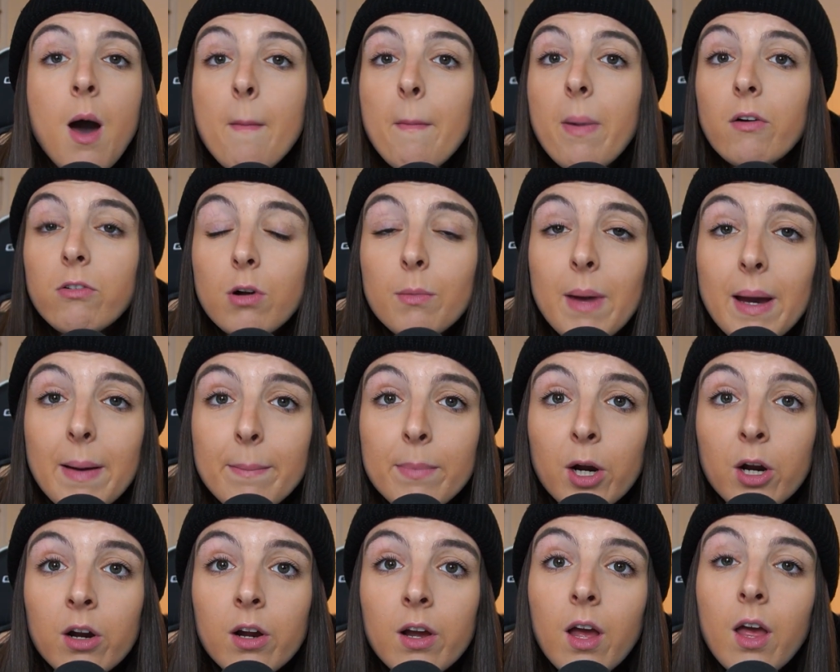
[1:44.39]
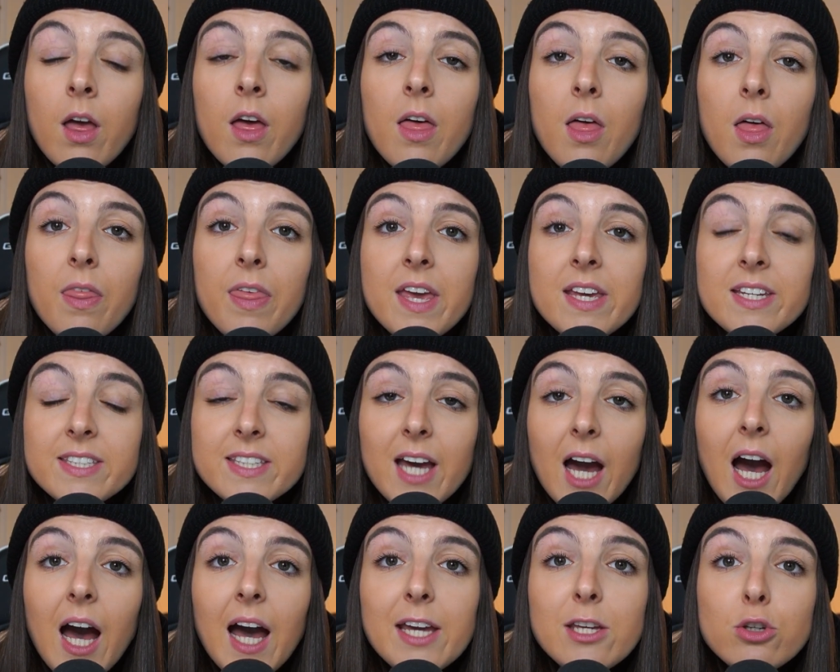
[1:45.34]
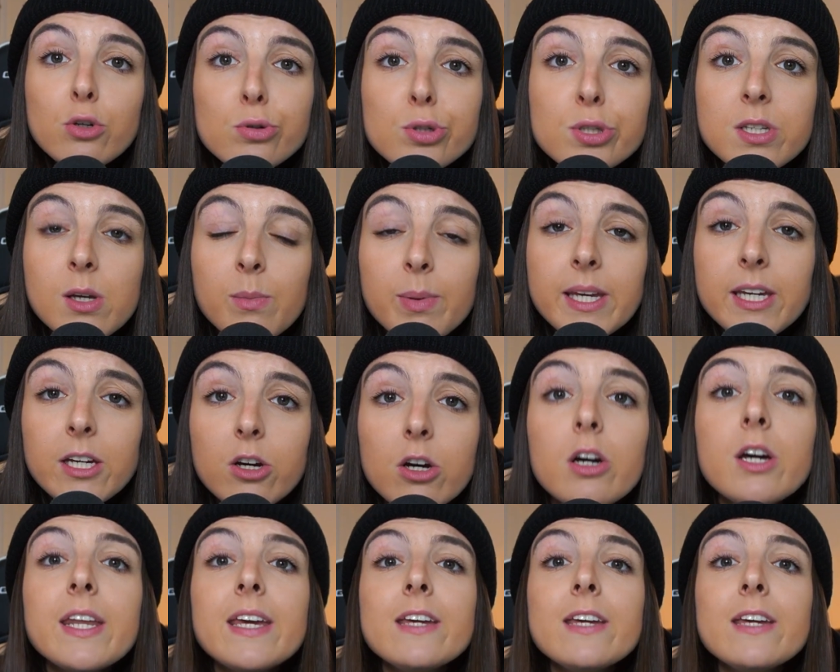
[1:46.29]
But remember, this guy used to be good.